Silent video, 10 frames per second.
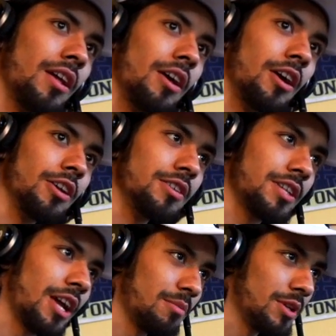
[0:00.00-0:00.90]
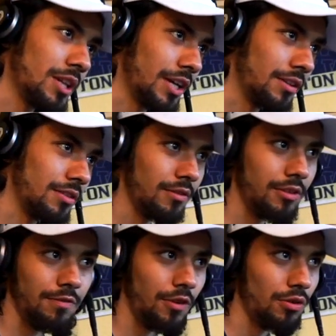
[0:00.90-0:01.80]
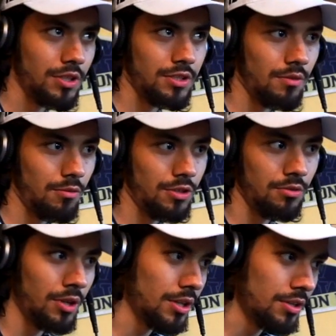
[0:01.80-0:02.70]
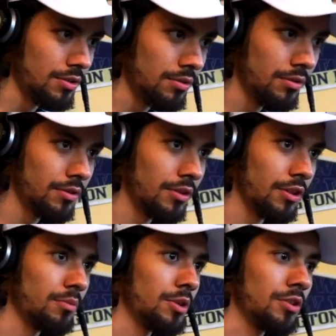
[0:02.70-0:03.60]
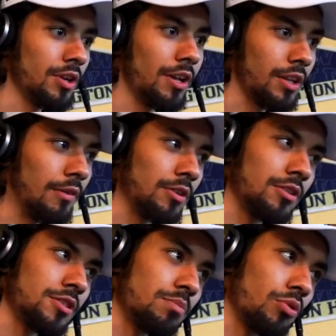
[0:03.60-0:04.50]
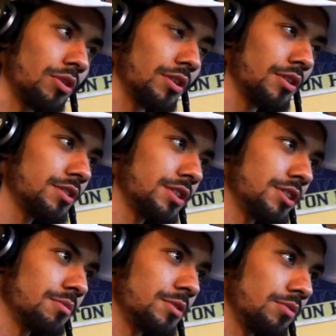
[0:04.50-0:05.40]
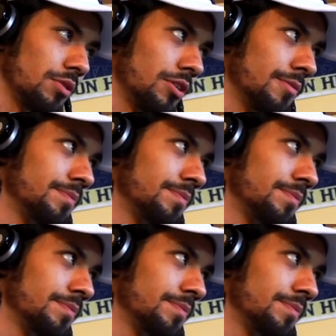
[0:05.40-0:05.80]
you just got to be like just focused on what you want to do. I mean, you have to have a good support system as well.